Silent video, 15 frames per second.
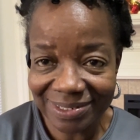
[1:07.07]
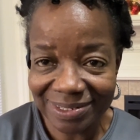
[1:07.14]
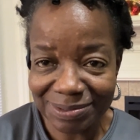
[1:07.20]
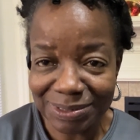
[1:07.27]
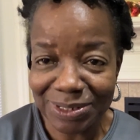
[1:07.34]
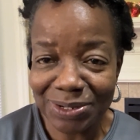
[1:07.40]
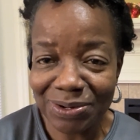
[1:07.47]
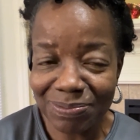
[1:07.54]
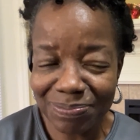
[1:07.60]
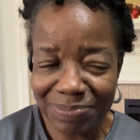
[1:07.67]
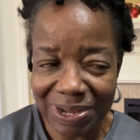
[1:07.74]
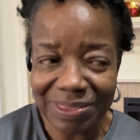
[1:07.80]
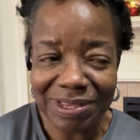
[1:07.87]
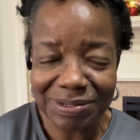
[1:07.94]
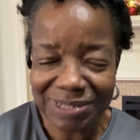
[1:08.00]
It was little, I
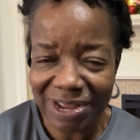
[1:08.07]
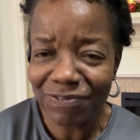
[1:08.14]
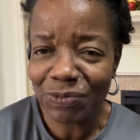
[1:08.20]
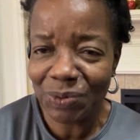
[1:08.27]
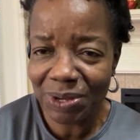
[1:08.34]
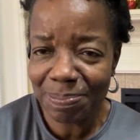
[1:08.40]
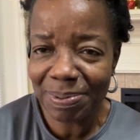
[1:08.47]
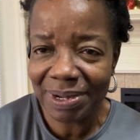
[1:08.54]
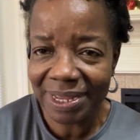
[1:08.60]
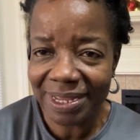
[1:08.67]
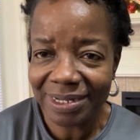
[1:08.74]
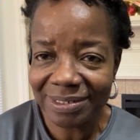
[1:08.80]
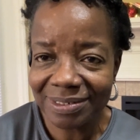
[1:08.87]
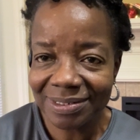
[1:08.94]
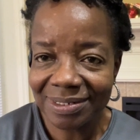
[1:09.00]
think it's like 40
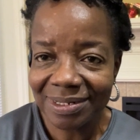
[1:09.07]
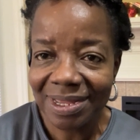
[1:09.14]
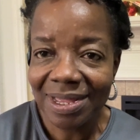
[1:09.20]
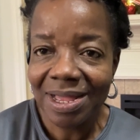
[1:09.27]
plants